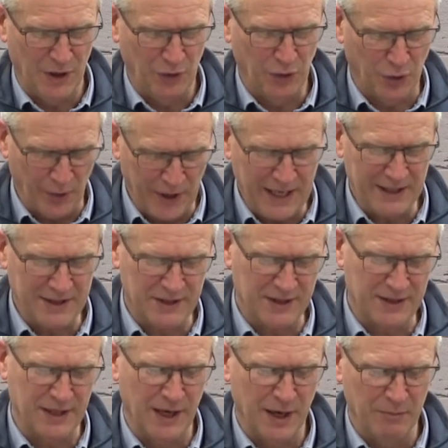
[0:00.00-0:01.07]

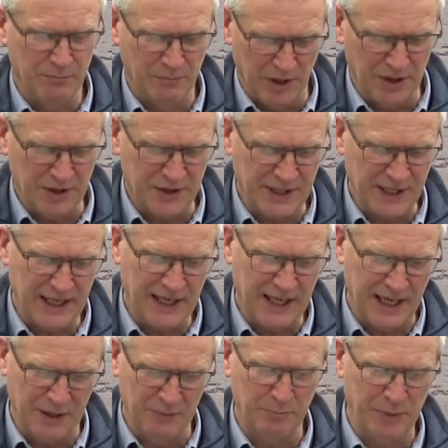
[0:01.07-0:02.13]
grace, mercy,
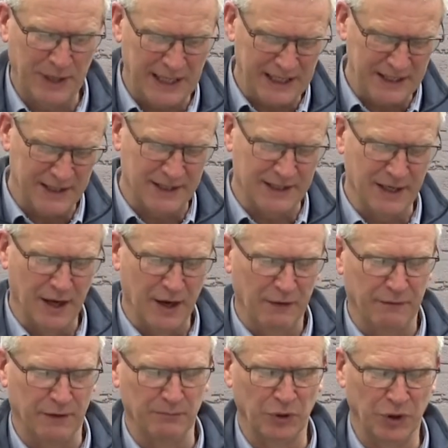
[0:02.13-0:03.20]
and peace
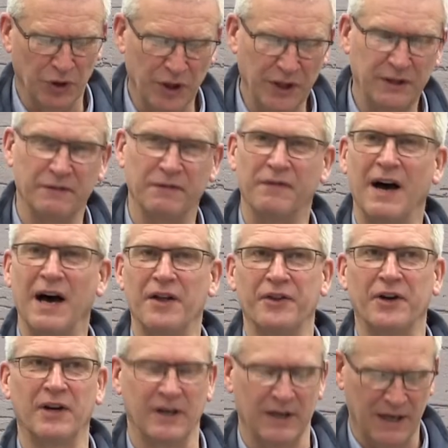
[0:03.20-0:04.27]
from God the
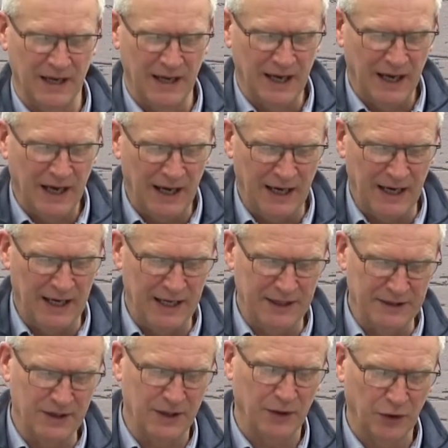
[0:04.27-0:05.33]
Father
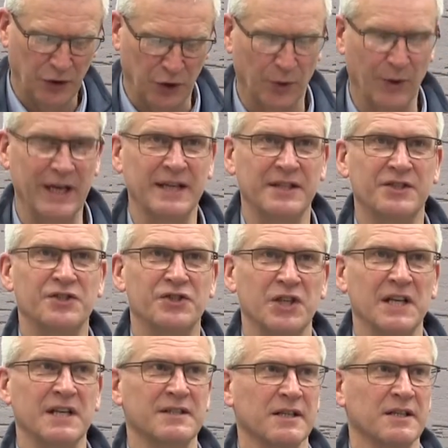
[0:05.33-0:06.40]
and Christ
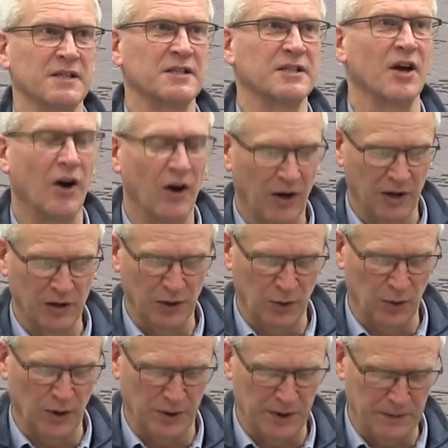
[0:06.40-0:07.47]
Jesus our
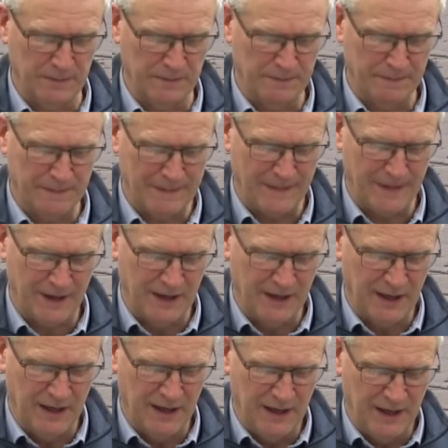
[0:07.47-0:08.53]
Lord.
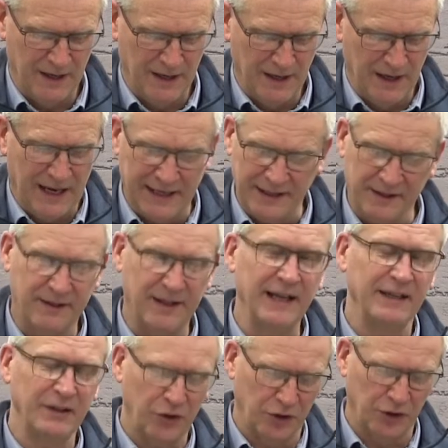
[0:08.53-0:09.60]
I
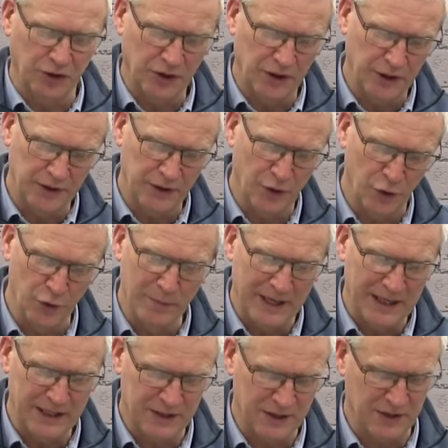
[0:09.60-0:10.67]
thank God, whom
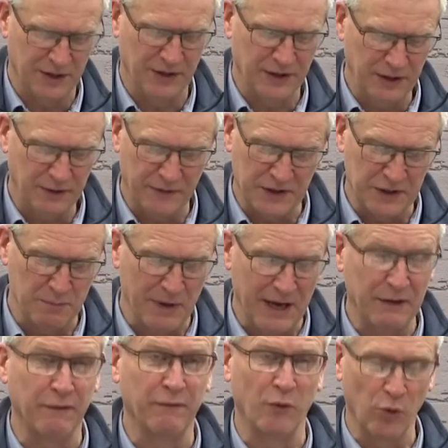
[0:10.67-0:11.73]
I serve as my
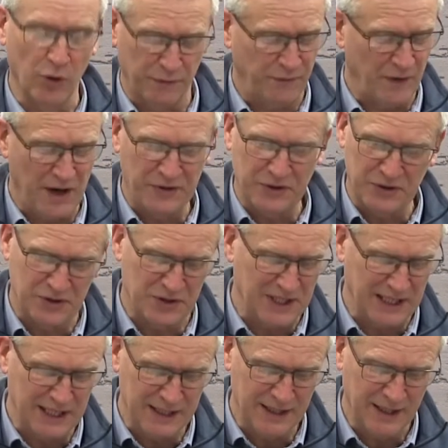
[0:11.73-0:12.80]
forefathers
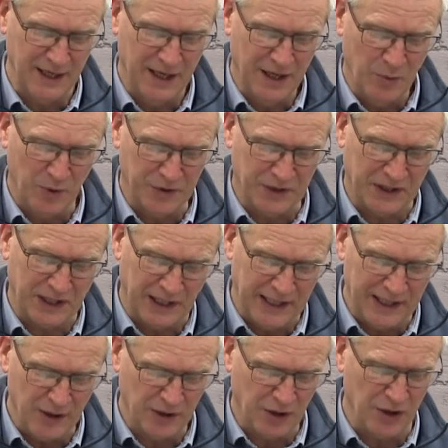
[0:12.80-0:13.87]
did, with a
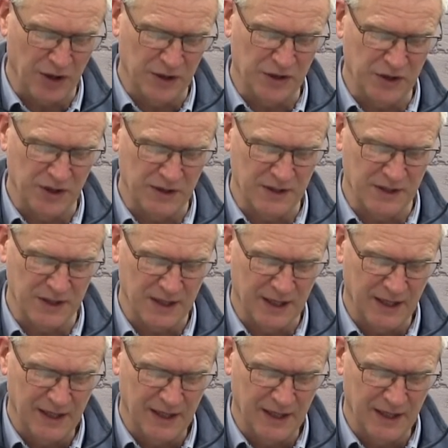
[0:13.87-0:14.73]
clear conscience,